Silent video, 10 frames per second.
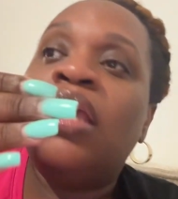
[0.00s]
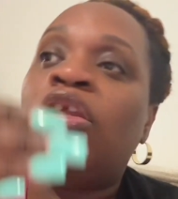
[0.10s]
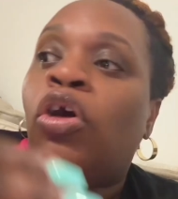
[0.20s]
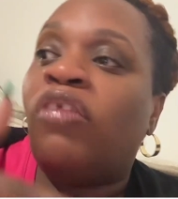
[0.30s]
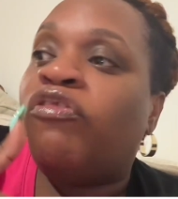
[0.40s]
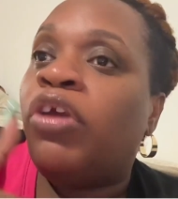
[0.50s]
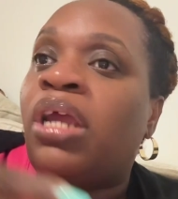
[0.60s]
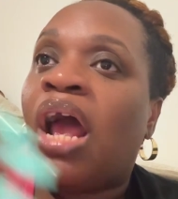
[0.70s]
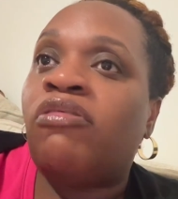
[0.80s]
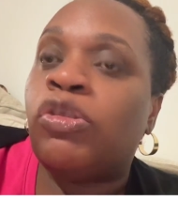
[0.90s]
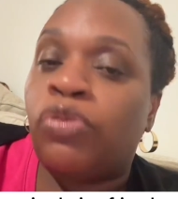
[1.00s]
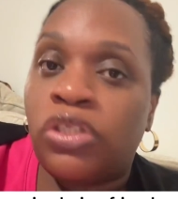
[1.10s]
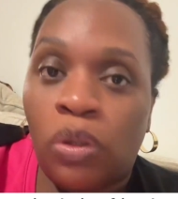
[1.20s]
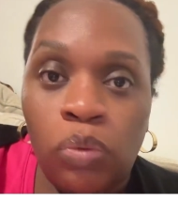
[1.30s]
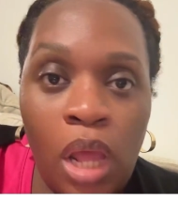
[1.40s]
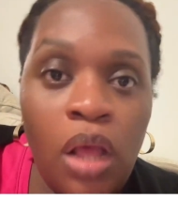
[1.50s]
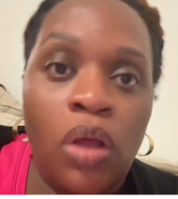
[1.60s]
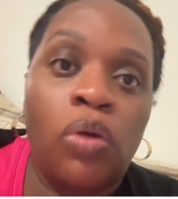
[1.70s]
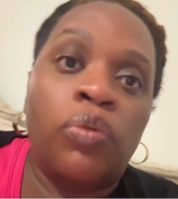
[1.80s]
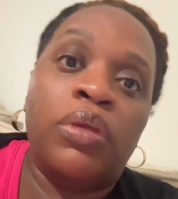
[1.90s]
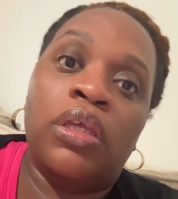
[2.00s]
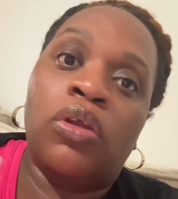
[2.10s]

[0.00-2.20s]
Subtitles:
the freak outs were so long.